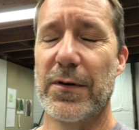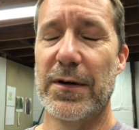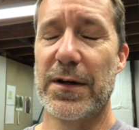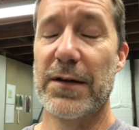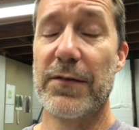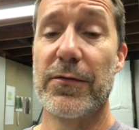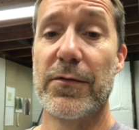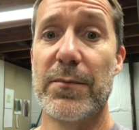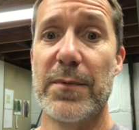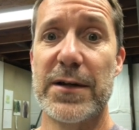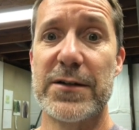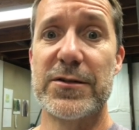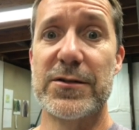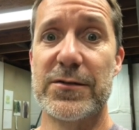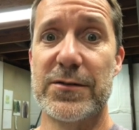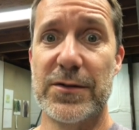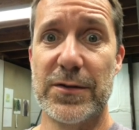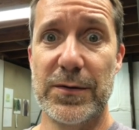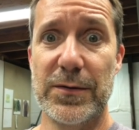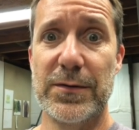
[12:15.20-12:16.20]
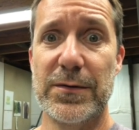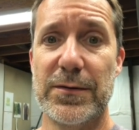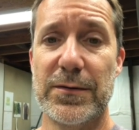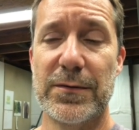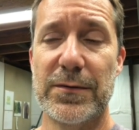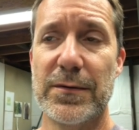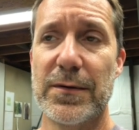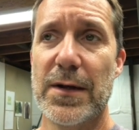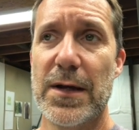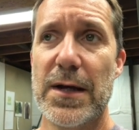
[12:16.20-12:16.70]
information to
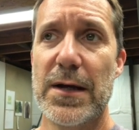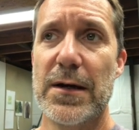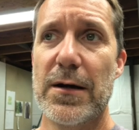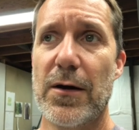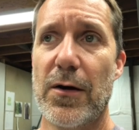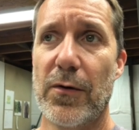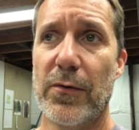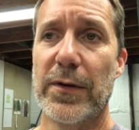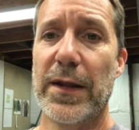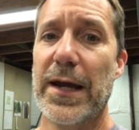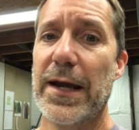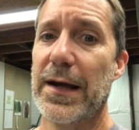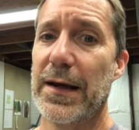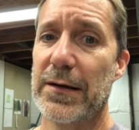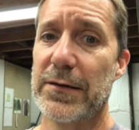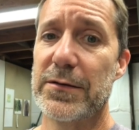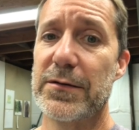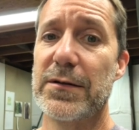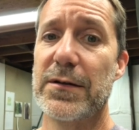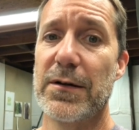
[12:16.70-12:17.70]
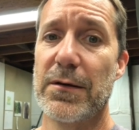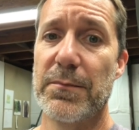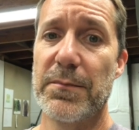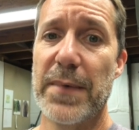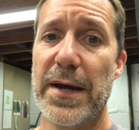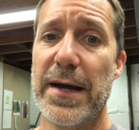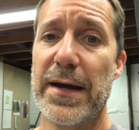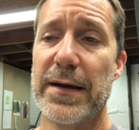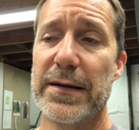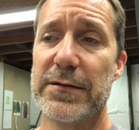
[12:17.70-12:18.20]
you on how to come
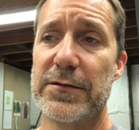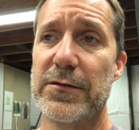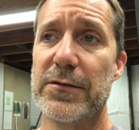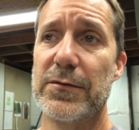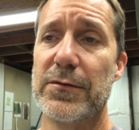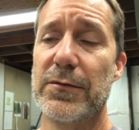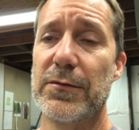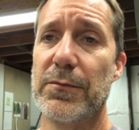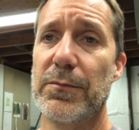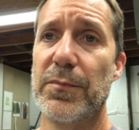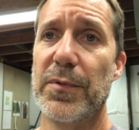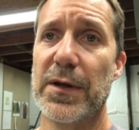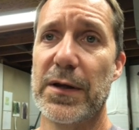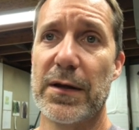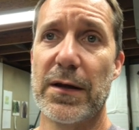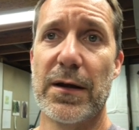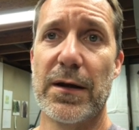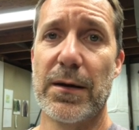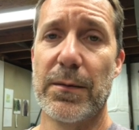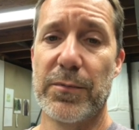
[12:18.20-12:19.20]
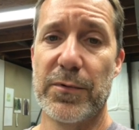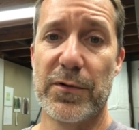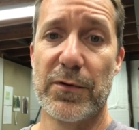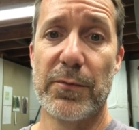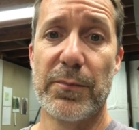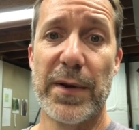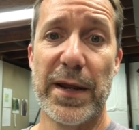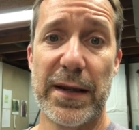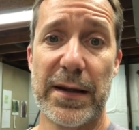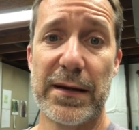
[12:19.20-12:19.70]
by to pick up your
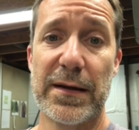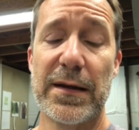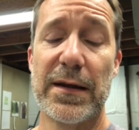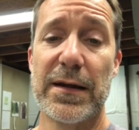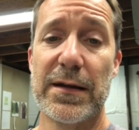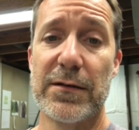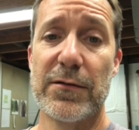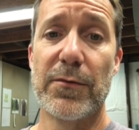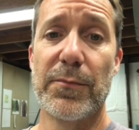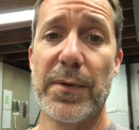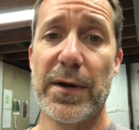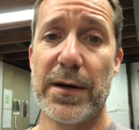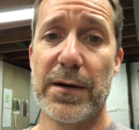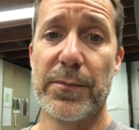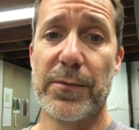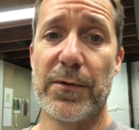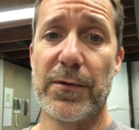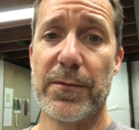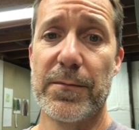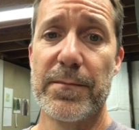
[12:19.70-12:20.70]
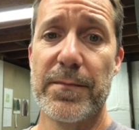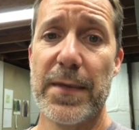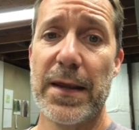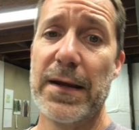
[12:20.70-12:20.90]
paint and your paper